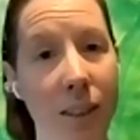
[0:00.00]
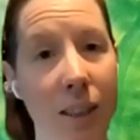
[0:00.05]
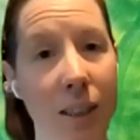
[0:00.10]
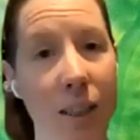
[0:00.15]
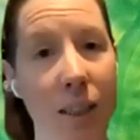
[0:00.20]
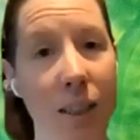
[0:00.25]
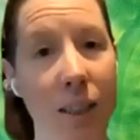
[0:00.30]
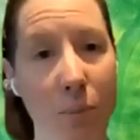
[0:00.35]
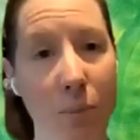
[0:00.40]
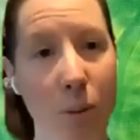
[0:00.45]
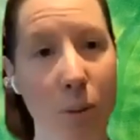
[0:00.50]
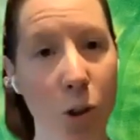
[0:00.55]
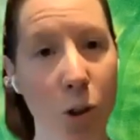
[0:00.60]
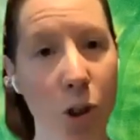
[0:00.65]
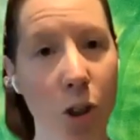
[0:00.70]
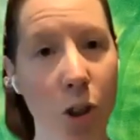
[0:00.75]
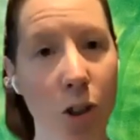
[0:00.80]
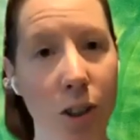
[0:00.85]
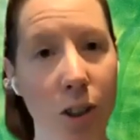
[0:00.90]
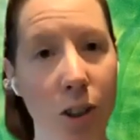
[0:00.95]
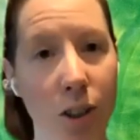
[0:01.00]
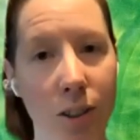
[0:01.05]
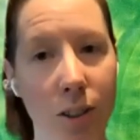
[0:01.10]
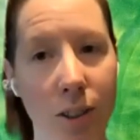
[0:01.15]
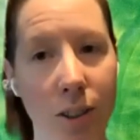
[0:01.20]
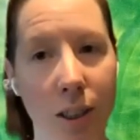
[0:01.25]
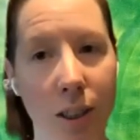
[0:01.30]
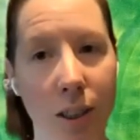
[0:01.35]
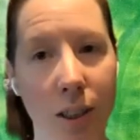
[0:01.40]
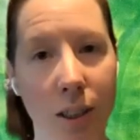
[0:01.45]
then it's a bit more targeted in
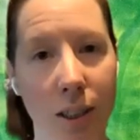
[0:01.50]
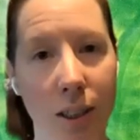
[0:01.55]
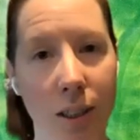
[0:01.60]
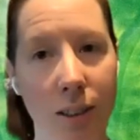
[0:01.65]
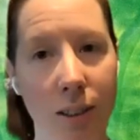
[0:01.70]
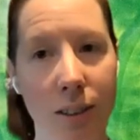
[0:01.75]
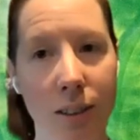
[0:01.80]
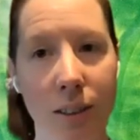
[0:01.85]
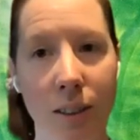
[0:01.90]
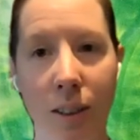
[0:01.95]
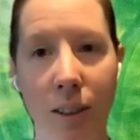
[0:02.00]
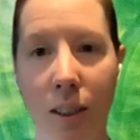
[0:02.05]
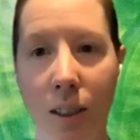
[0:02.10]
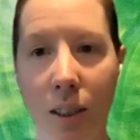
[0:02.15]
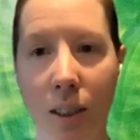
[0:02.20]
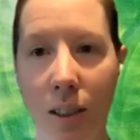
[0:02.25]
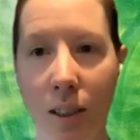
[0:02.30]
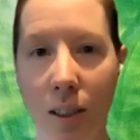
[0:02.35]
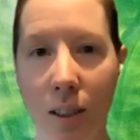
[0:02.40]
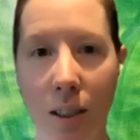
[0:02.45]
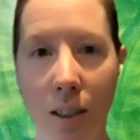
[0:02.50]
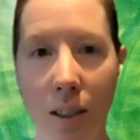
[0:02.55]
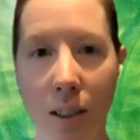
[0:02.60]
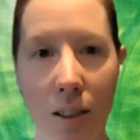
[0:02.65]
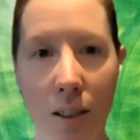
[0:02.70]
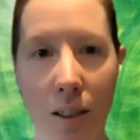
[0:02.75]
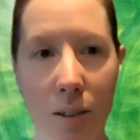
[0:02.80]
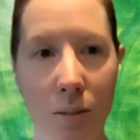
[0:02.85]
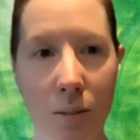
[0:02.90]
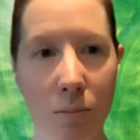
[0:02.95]
that case.
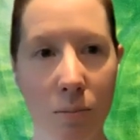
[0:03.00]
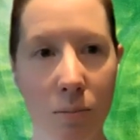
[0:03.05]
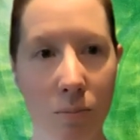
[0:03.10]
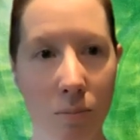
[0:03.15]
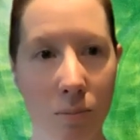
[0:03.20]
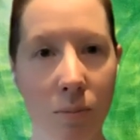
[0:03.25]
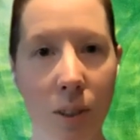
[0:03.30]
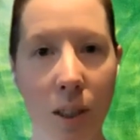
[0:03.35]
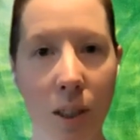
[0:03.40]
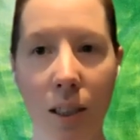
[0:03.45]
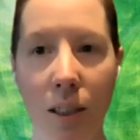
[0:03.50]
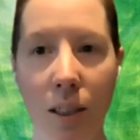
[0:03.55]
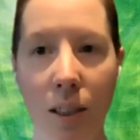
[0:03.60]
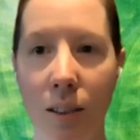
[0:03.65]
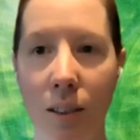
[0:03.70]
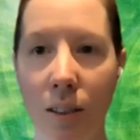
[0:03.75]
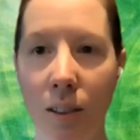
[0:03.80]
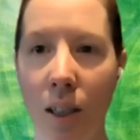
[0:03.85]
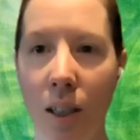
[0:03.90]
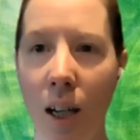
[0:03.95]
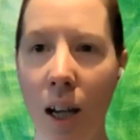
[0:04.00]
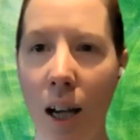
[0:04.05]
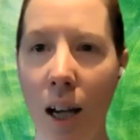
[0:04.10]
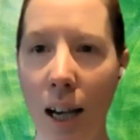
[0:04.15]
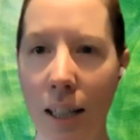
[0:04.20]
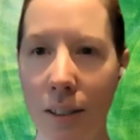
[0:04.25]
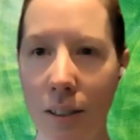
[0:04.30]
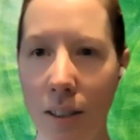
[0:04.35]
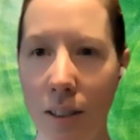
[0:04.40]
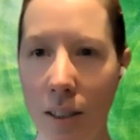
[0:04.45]
Yeah,
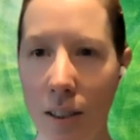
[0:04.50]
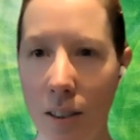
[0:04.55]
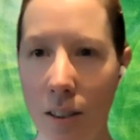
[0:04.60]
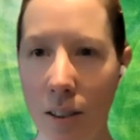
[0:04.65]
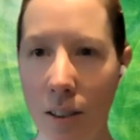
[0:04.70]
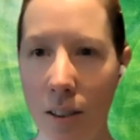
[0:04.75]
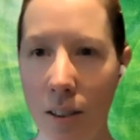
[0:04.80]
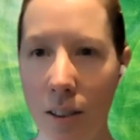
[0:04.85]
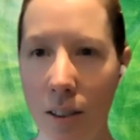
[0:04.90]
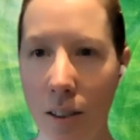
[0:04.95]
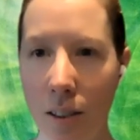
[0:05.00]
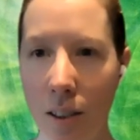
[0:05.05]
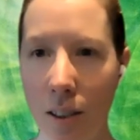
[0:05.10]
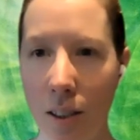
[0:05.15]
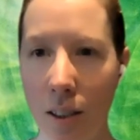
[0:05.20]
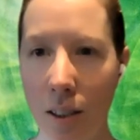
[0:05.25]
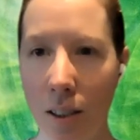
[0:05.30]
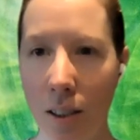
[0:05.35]
I think